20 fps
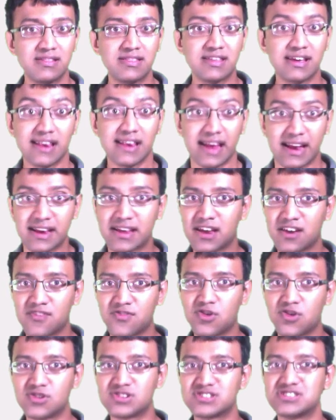The client can
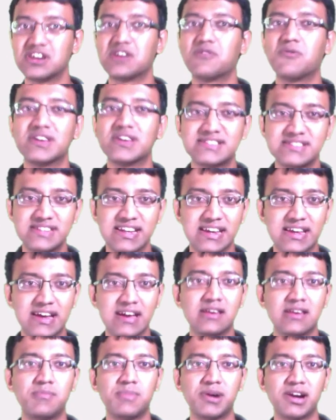of course request data
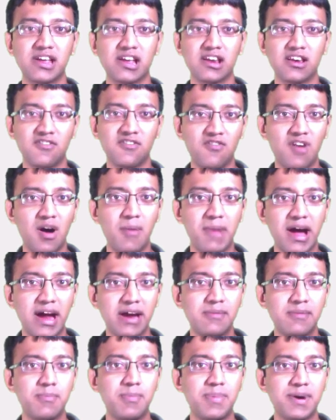in a particular
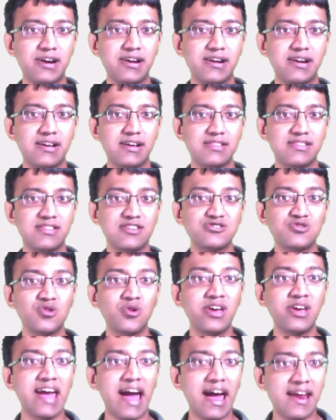format, but there's
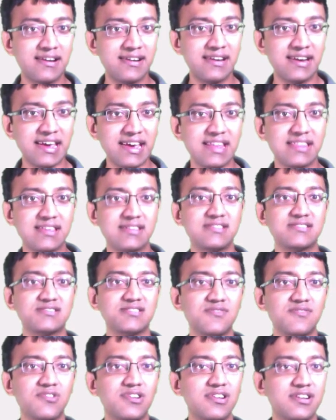no guarantee that the
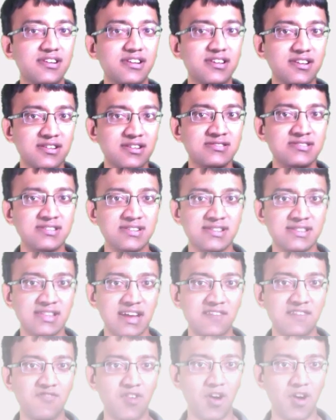server returns it in that